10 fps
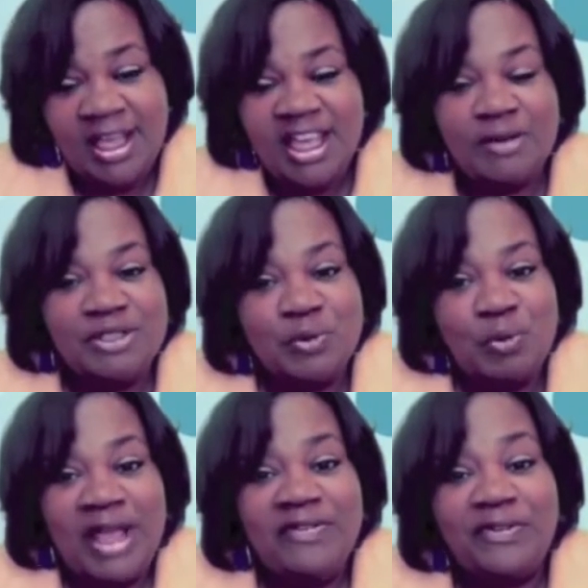It was a
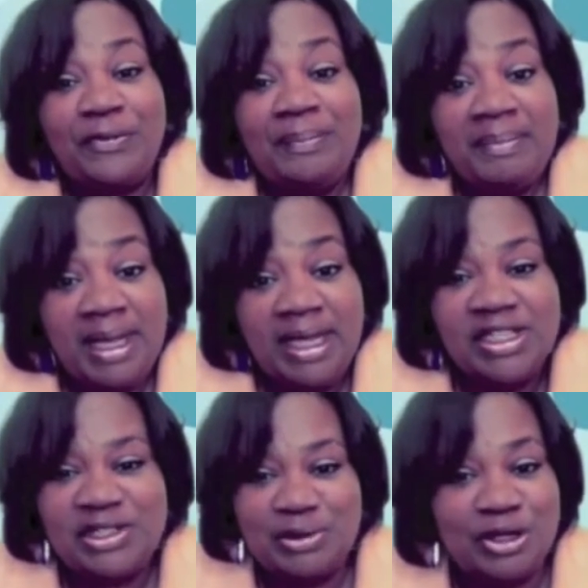way for me
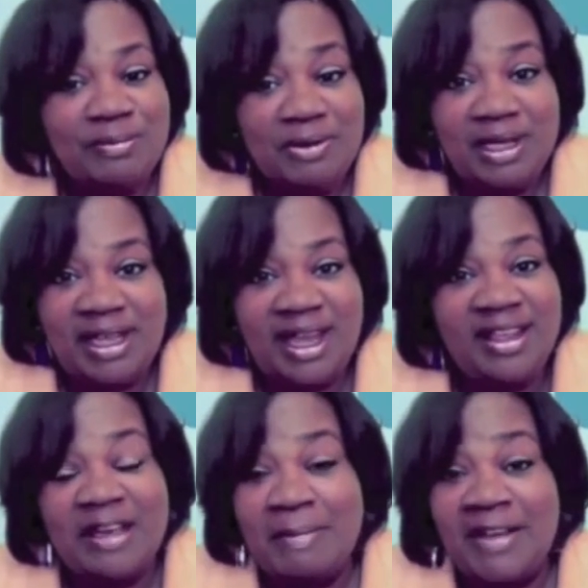to communicate and
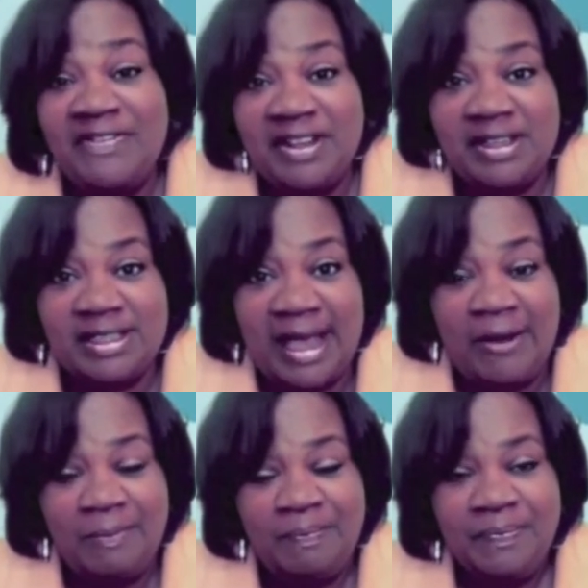get my feelings out,
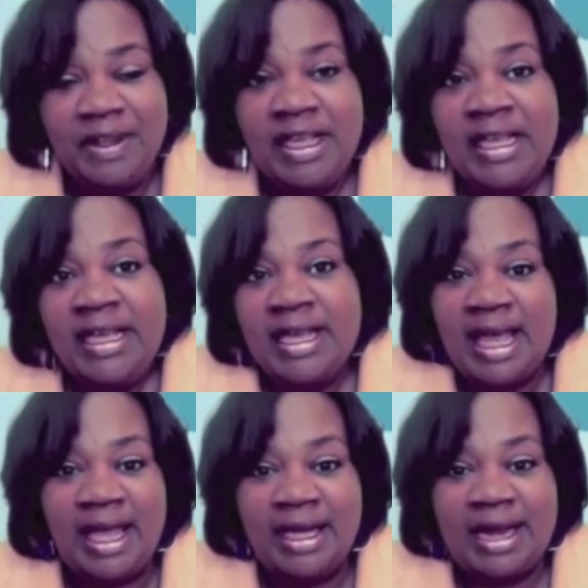
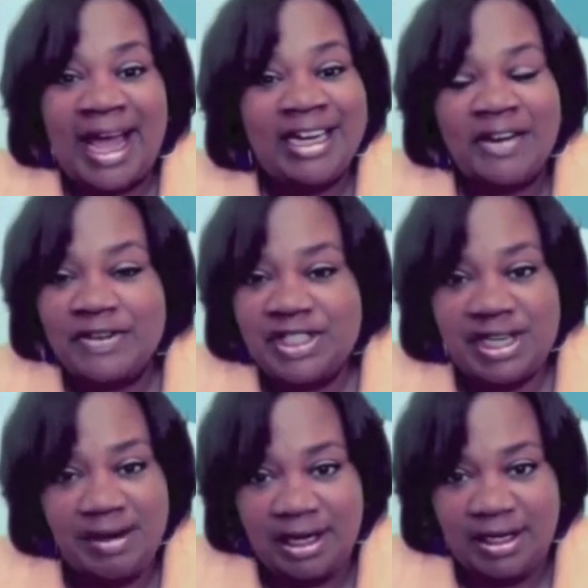and I never
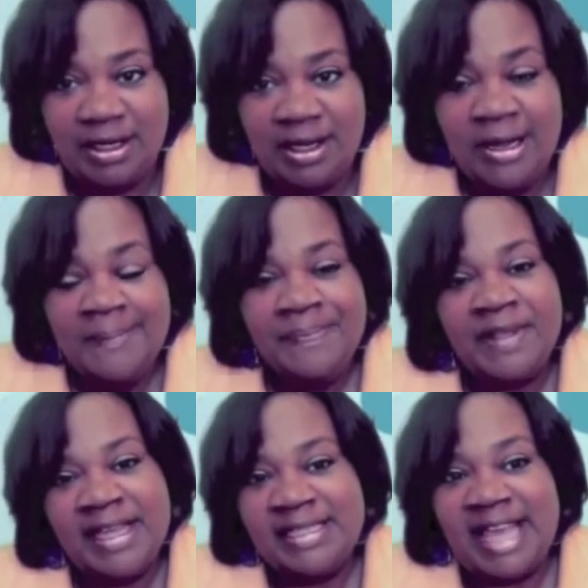shared it.
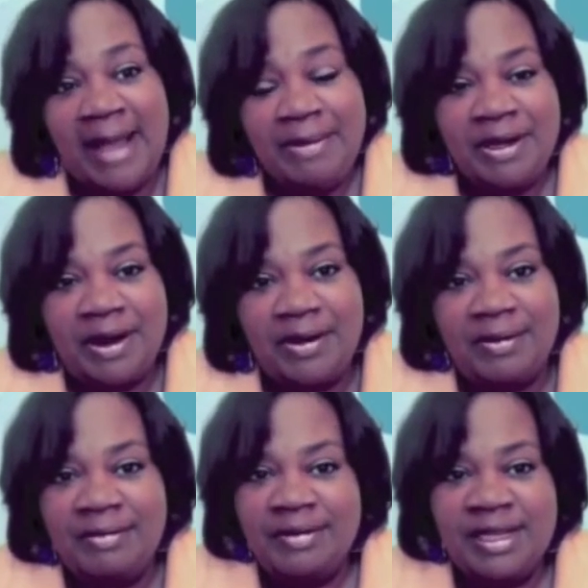Examiner
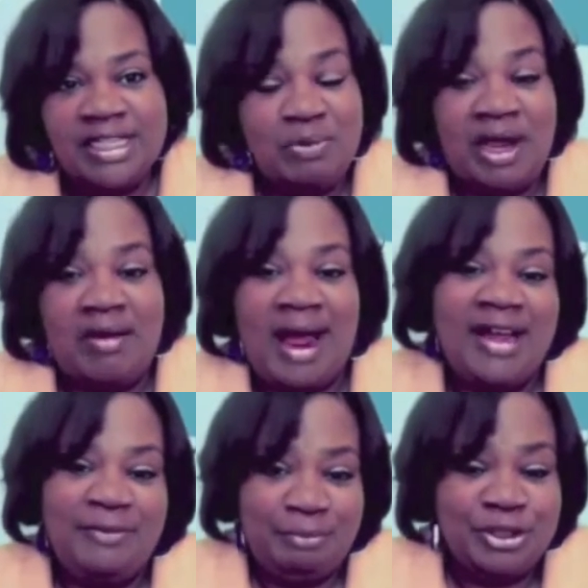is where
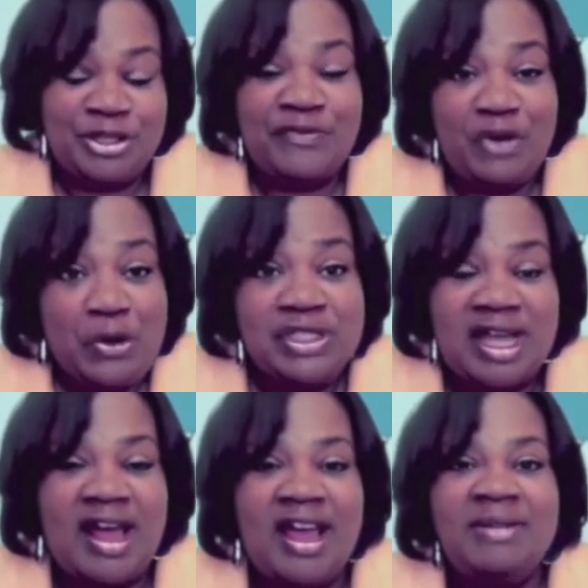I was the first
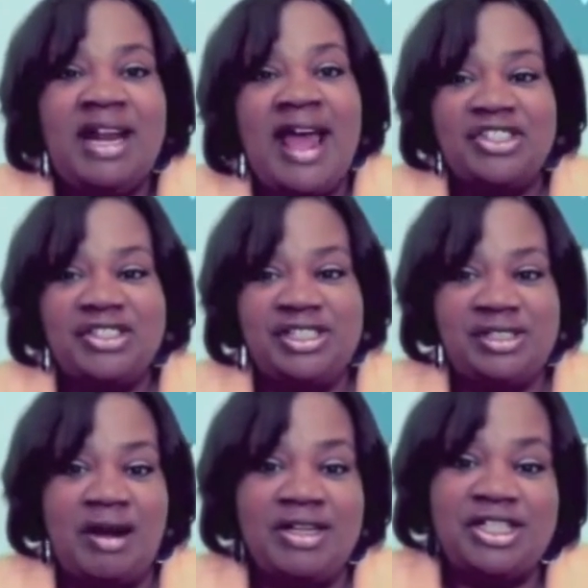time that I actually
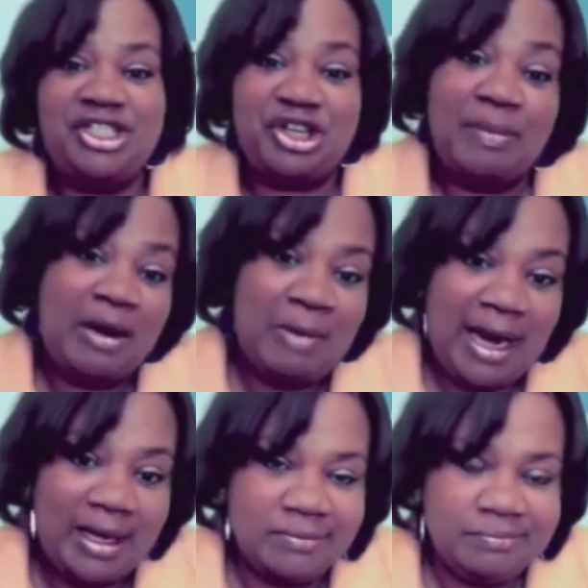started to share my writing,